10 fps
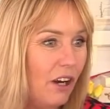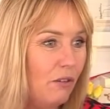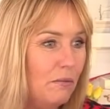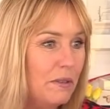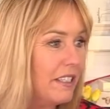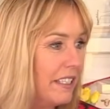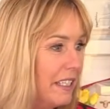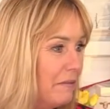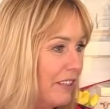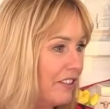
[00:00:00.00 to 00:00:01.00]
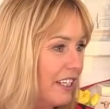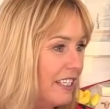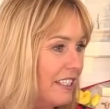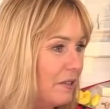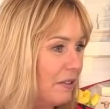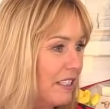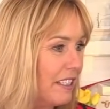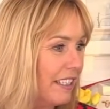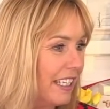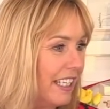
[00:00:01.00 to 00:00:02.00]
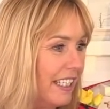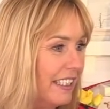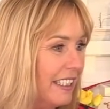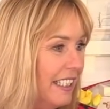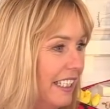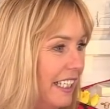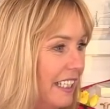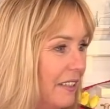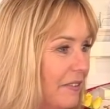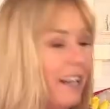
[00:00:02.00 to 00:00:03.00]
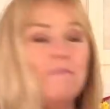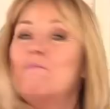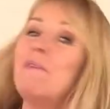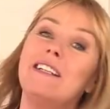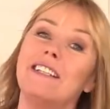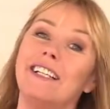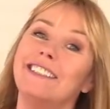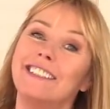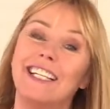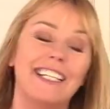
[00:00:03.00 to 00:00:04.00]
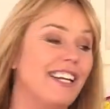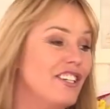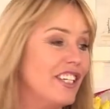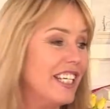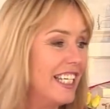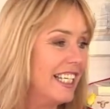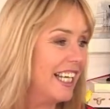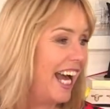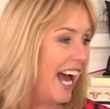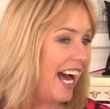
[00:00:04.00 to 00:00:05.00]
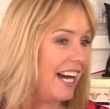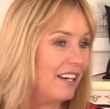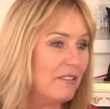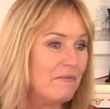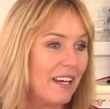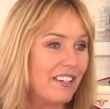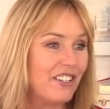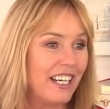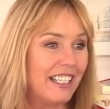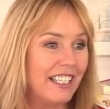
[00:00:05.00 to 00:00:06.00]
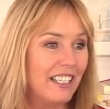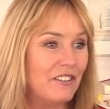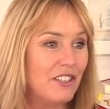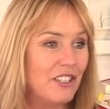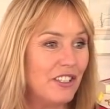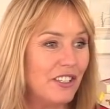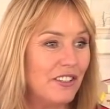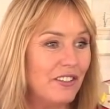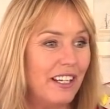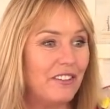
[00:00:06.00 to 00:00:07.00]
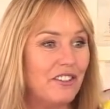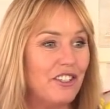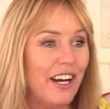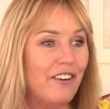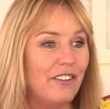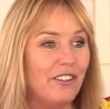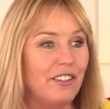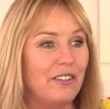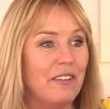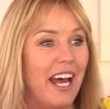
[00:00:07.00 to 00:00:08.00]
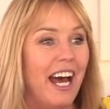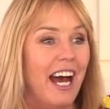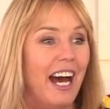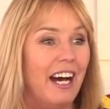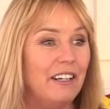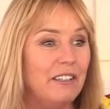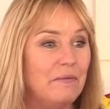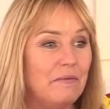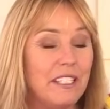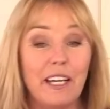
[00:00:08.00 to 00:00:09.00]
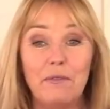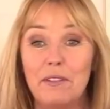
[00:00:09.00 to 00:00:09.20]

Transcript: Cold but sunny in Manchester, it's what it's like here. Hi, Brenda in Kentucky. And Shelley, hello to you. Hello, Cheryl. In